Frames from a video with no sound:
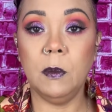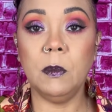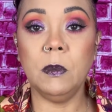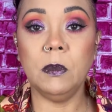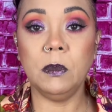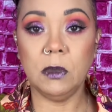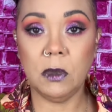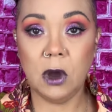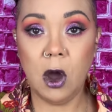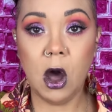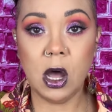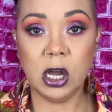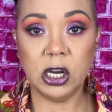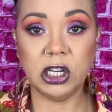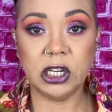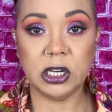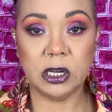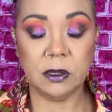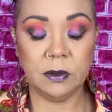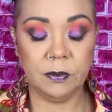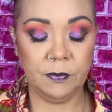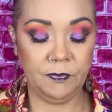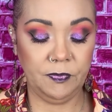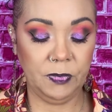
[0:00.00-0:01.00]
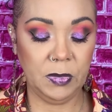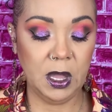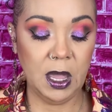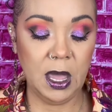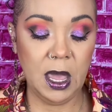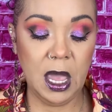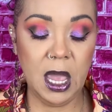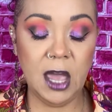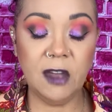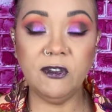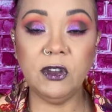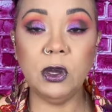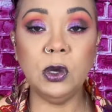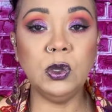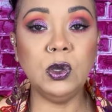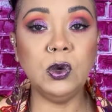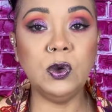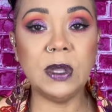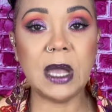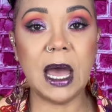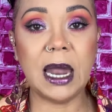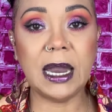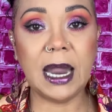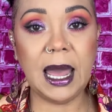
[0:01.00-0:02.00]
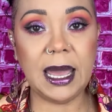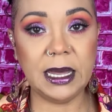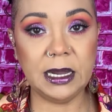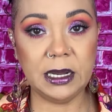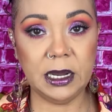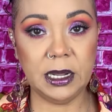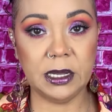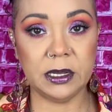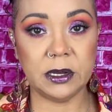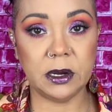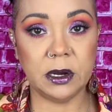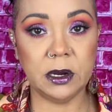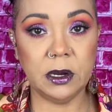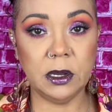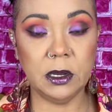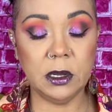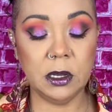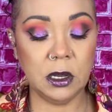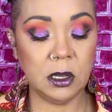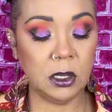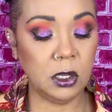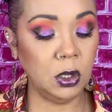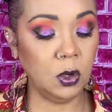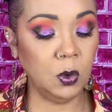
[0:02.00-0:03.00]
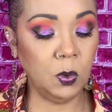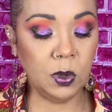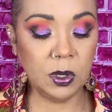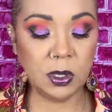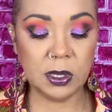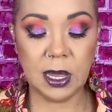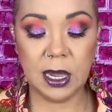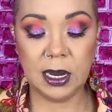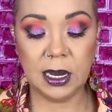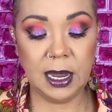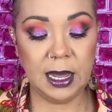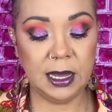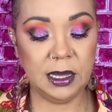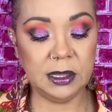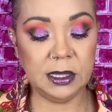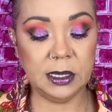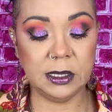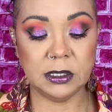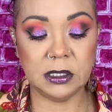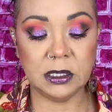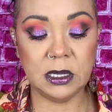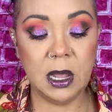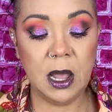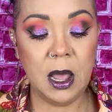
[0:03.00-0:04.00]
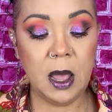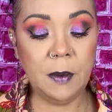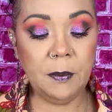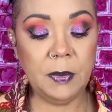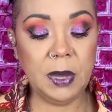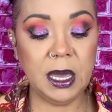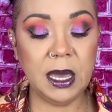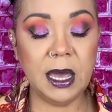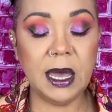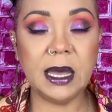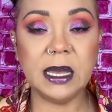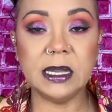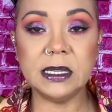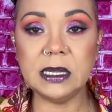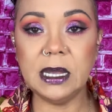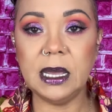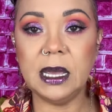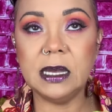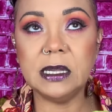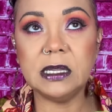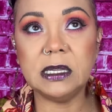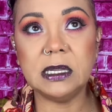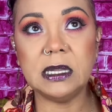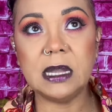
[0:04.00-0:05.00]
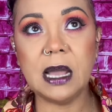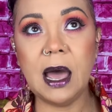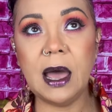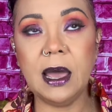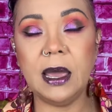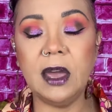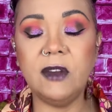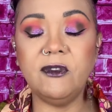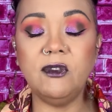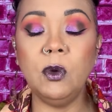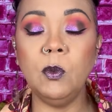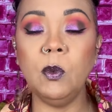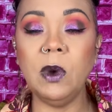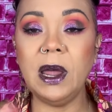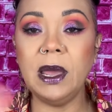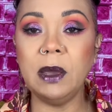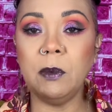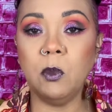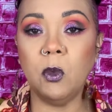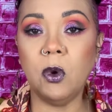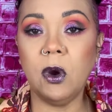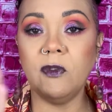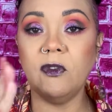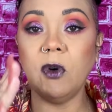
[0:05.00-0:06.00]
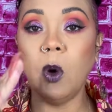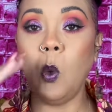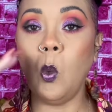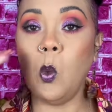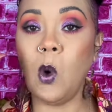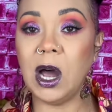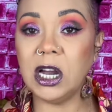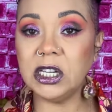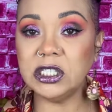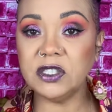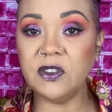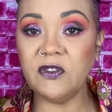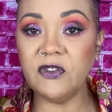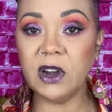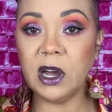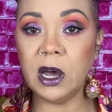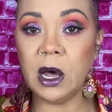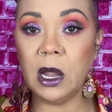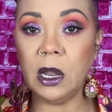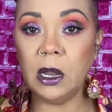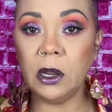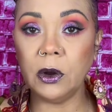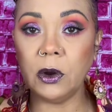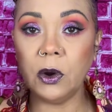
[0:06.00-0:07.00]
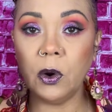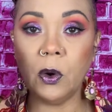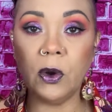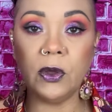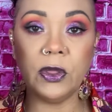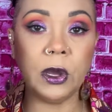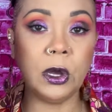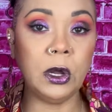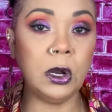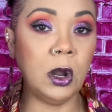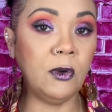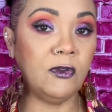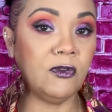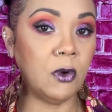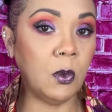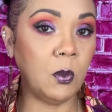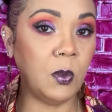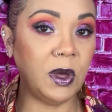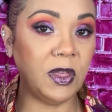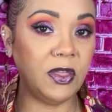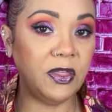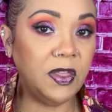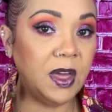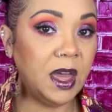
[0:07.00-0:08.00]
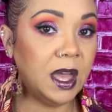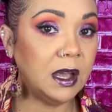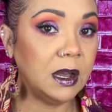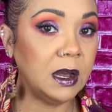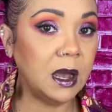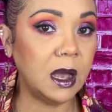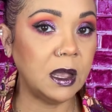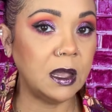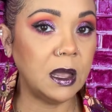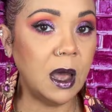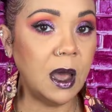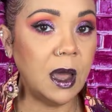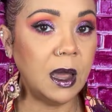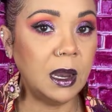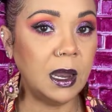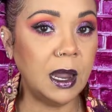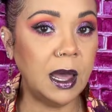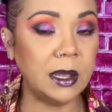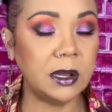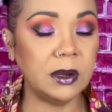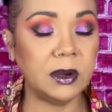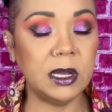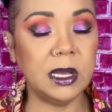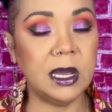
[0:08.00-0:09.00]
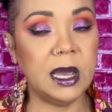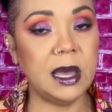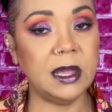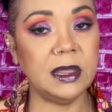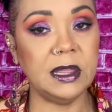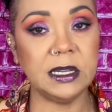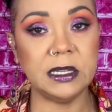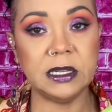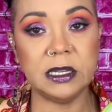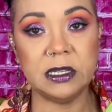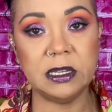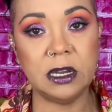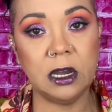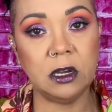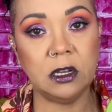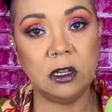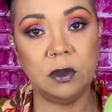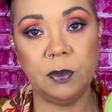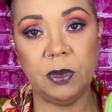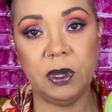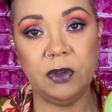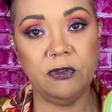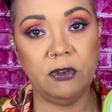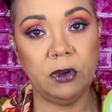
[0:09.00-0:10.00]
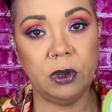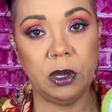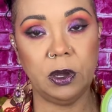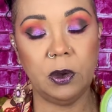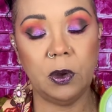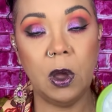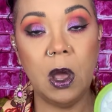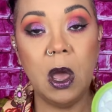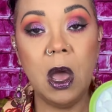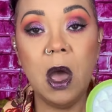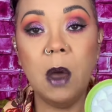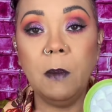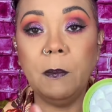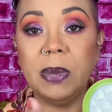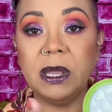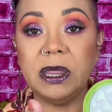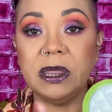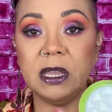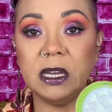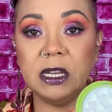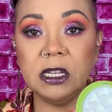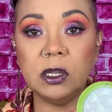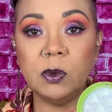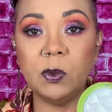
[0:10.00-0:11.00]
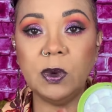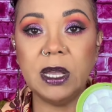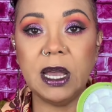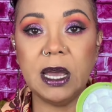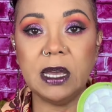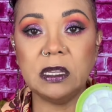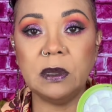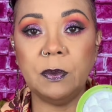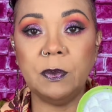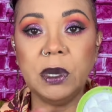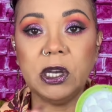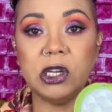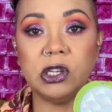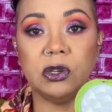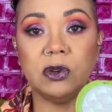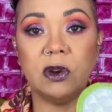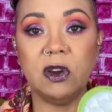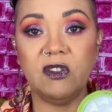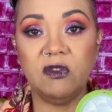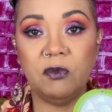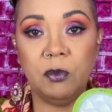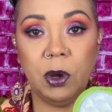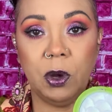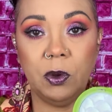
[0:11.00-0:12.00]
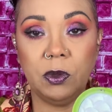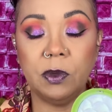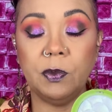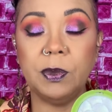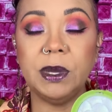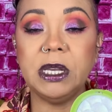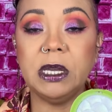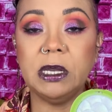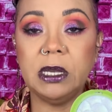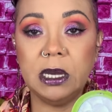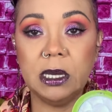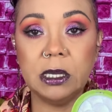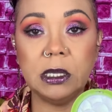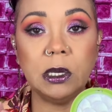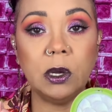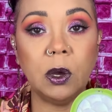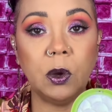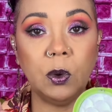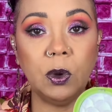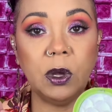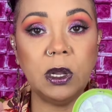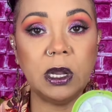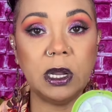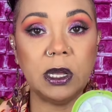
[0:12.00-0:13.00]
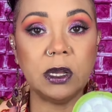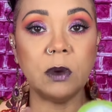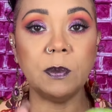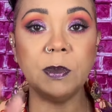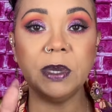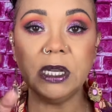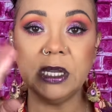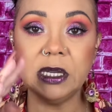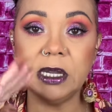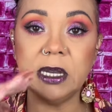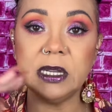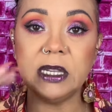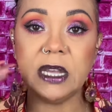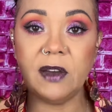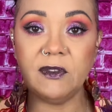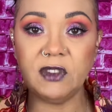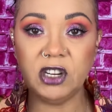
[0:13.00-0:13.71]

caution. If you do not like glitter, you will not like this, because it's not, if you like more of a wash up color or the glow from within kind of highlighter, yeah, this is not going to be for you. But this one has a mixture of both, but it is gold glitter, but it does have a